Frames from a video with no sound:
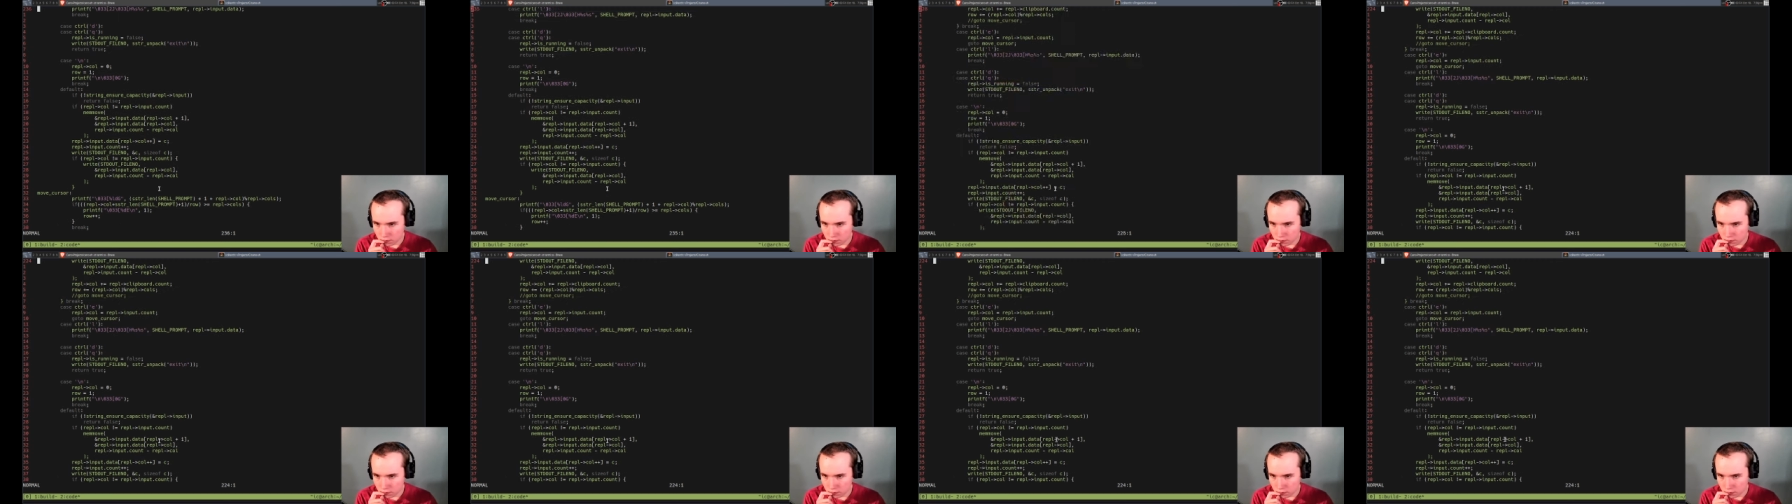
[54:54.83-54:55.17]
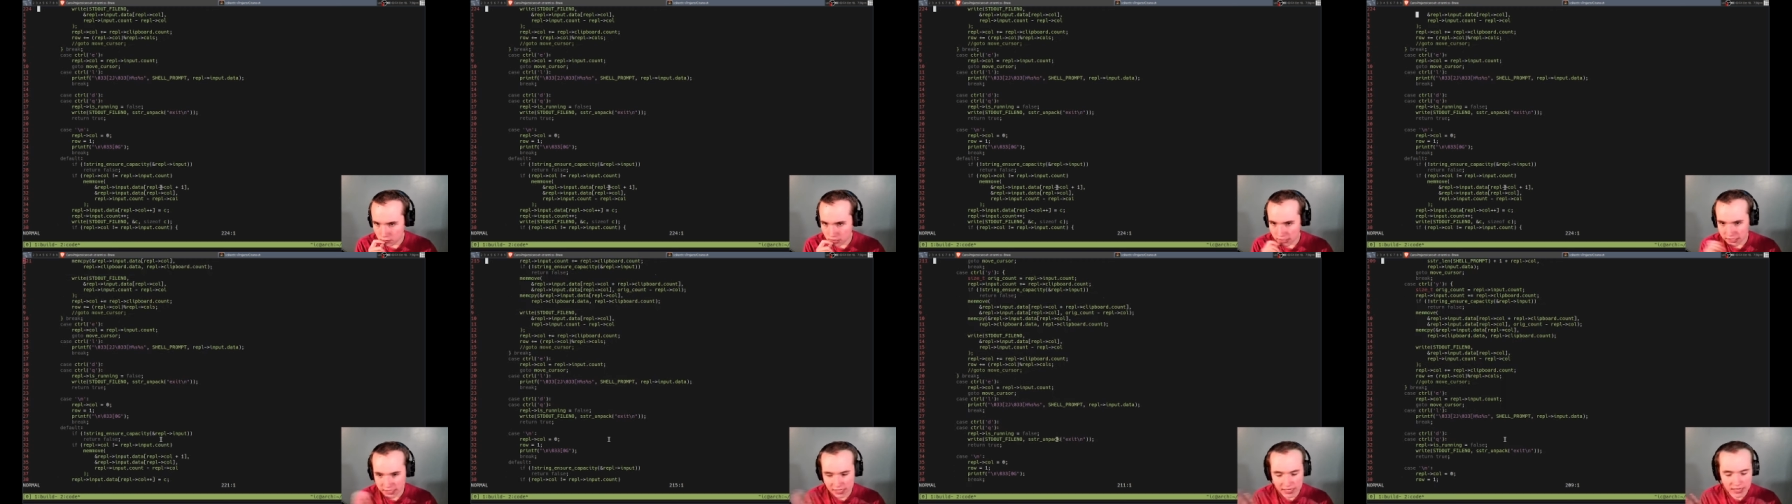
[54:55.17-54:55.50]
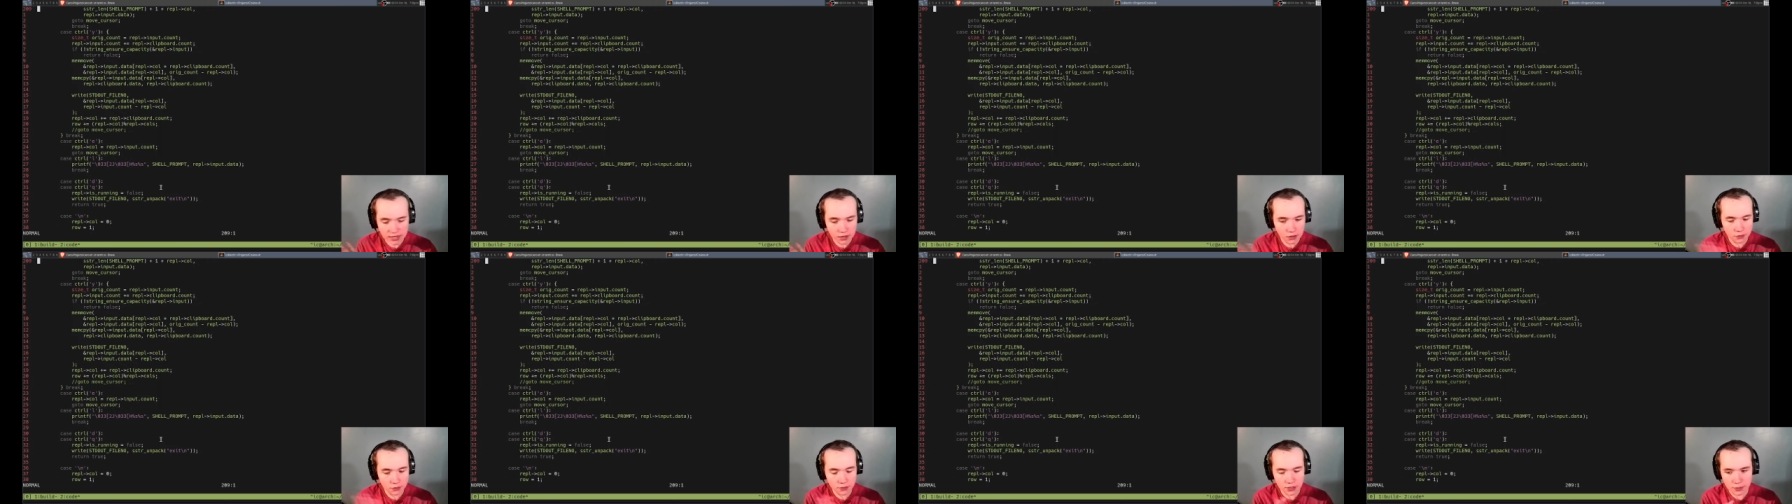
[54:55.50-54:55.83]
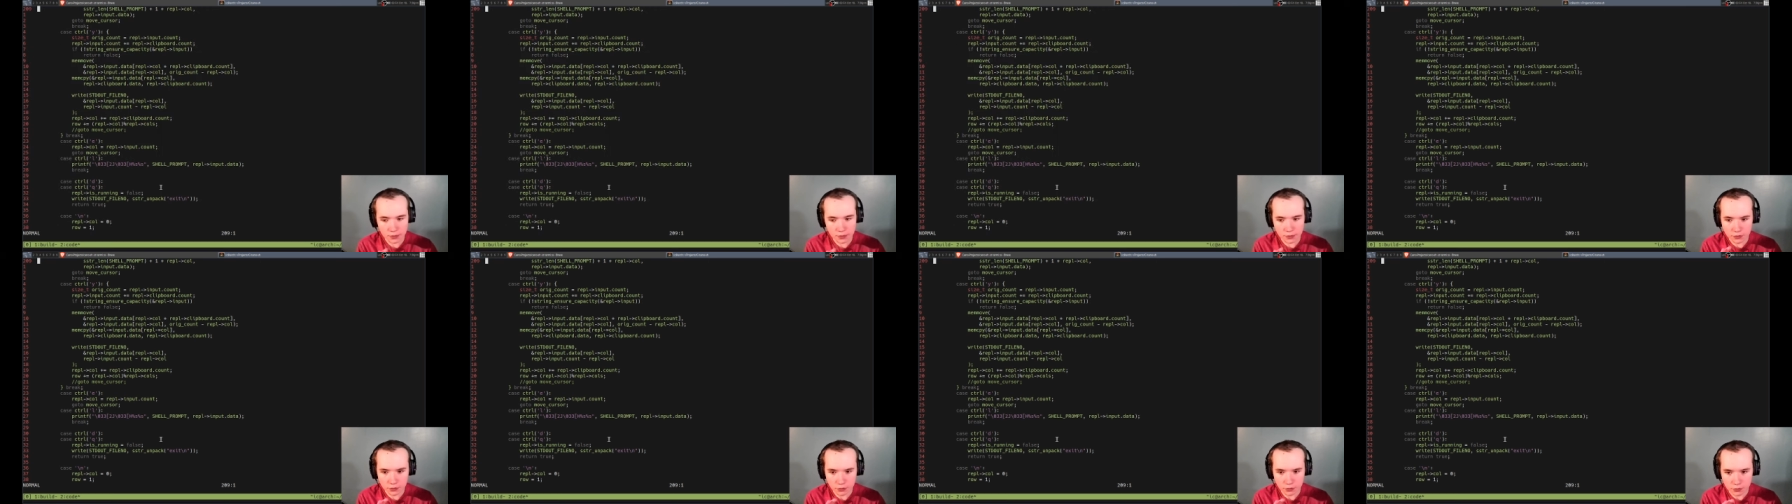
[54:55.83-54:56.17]
because it kind of already
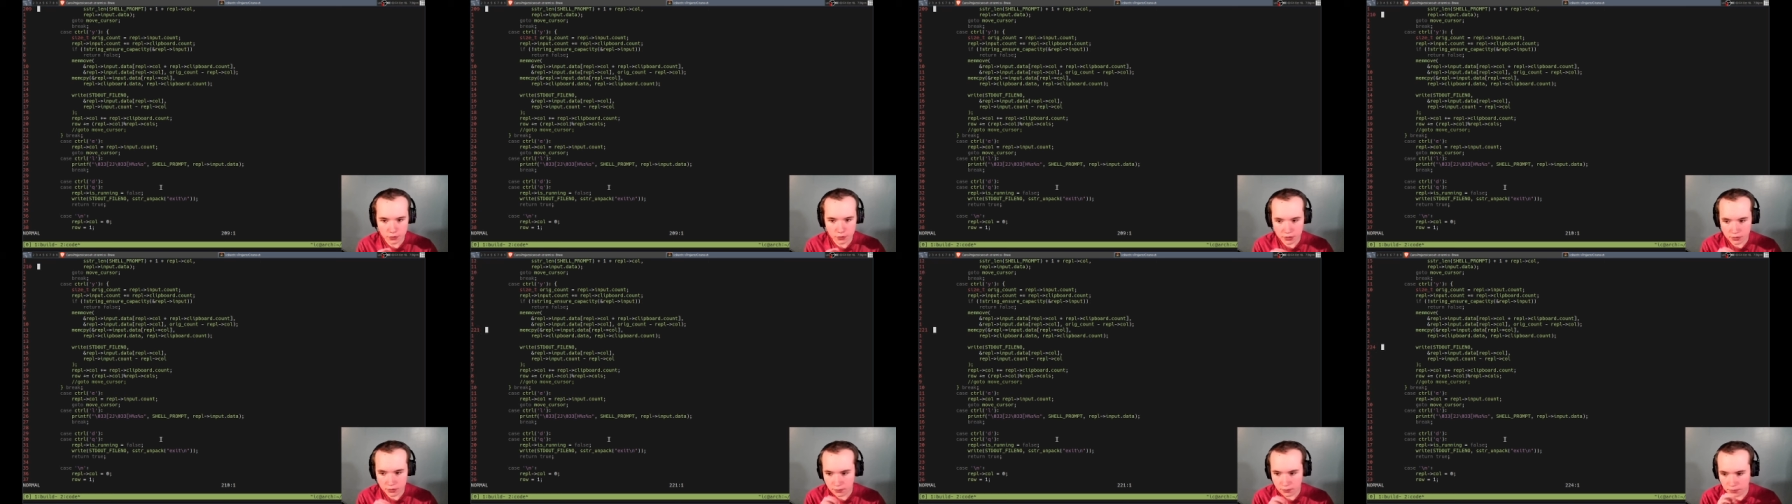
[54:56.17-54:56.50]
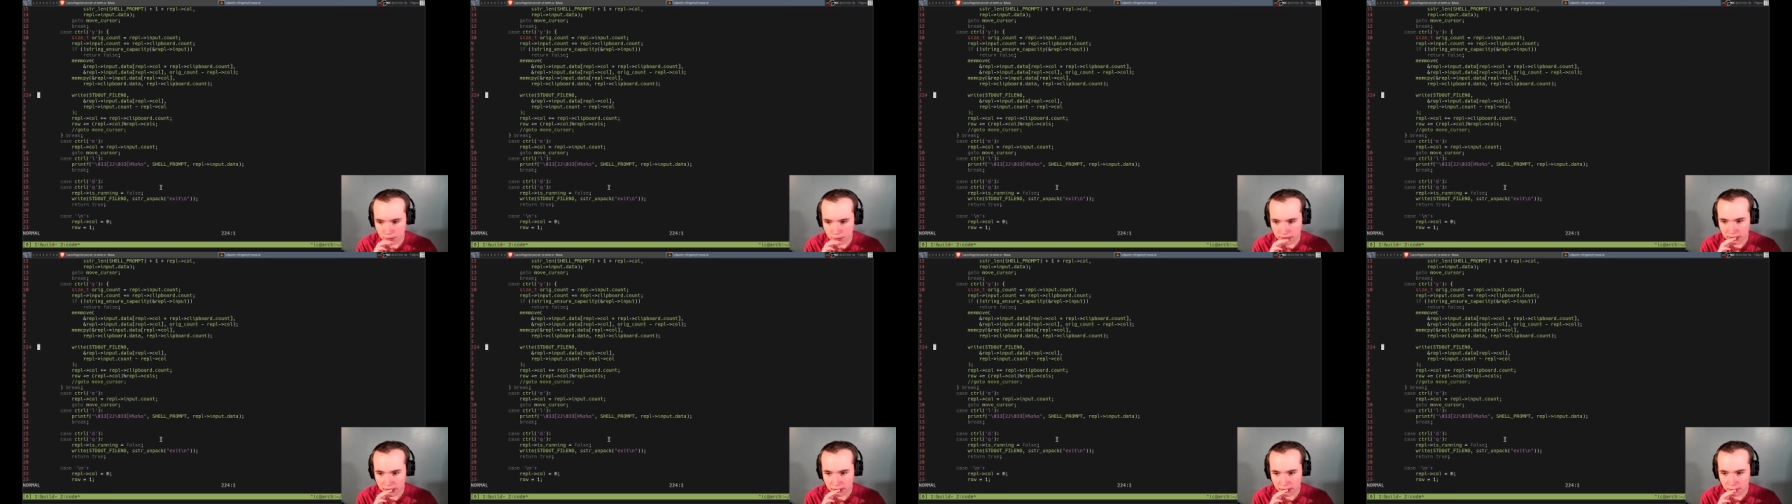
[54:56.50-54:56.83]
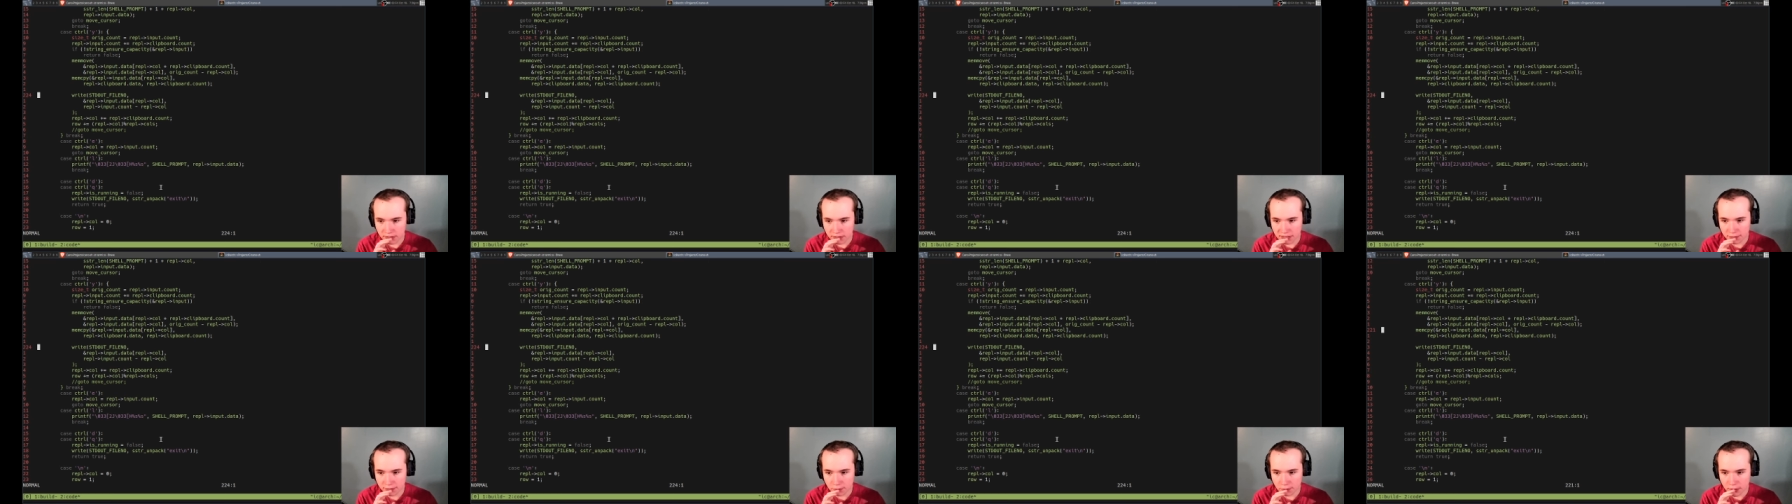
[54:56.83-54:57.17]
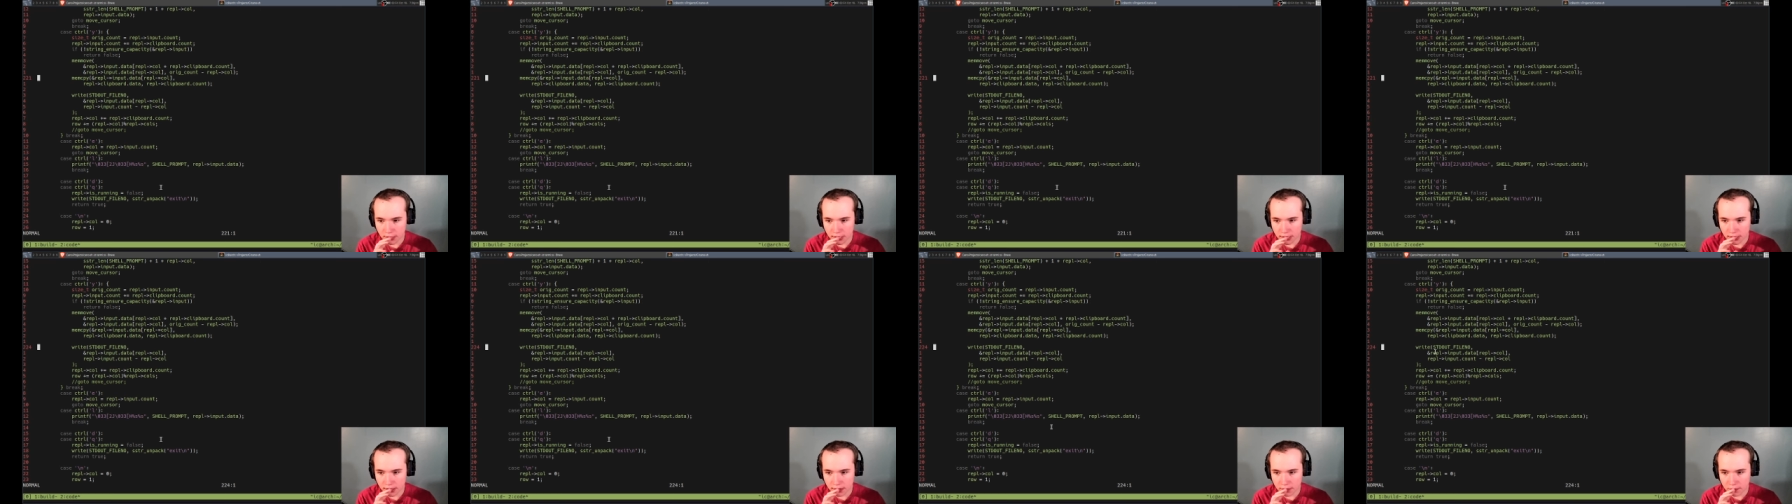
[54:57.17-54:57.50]
moves forward. But what if we,